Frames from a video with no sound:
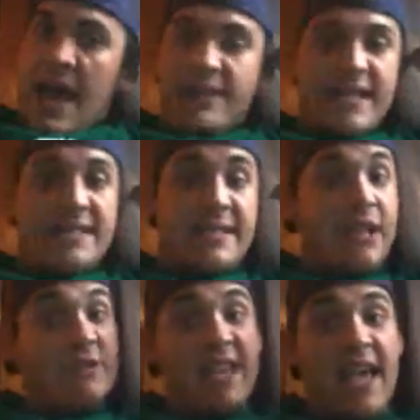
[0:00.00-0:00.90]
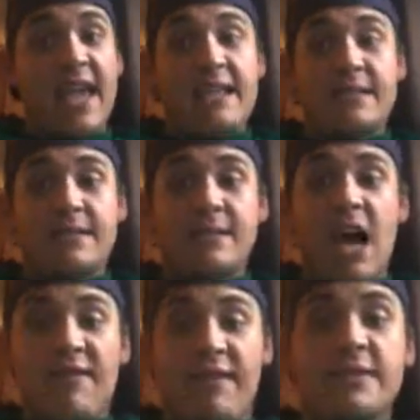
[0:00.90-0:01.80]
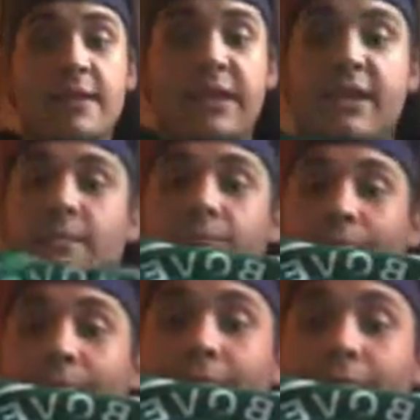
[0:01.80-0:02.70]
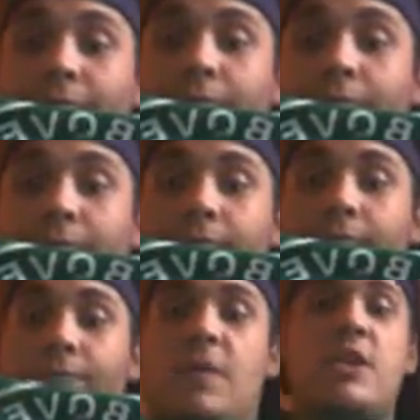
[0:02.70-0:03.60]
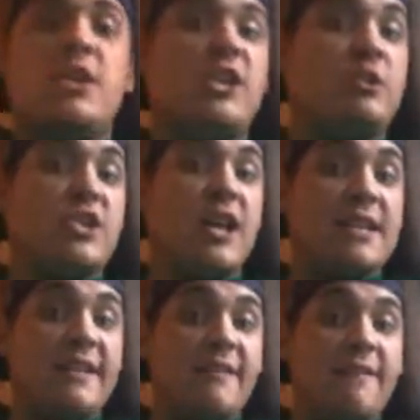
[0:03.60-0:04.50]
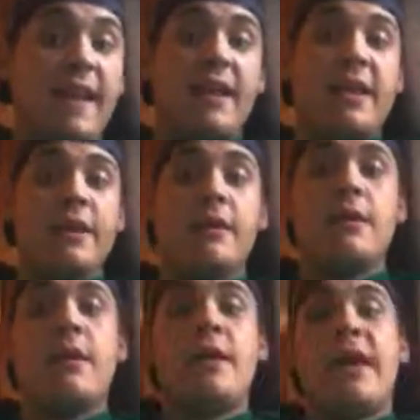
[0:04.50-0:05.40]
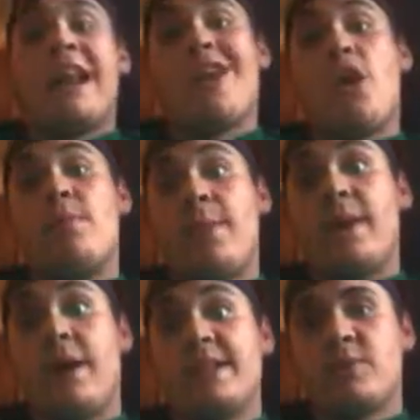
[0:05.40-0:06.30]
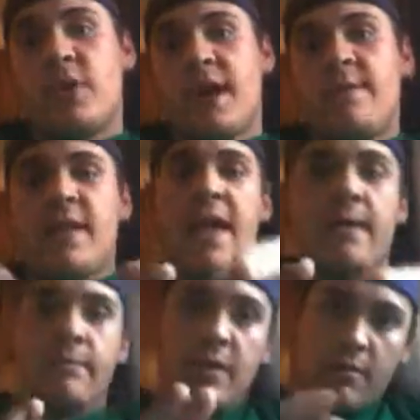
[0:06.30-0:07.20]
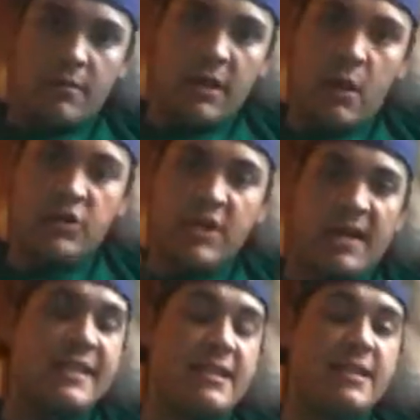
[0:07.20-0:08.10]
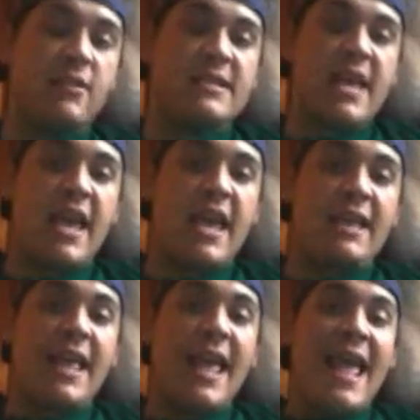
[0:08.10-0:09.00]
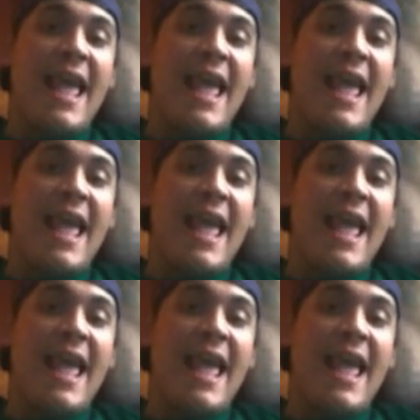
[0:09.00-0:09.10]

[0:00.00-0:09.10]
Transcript: I say Cena retains. Obviously, huge John Cena fan here. And I know I'm probably going to get some crap for that. But, John Cena's going to retain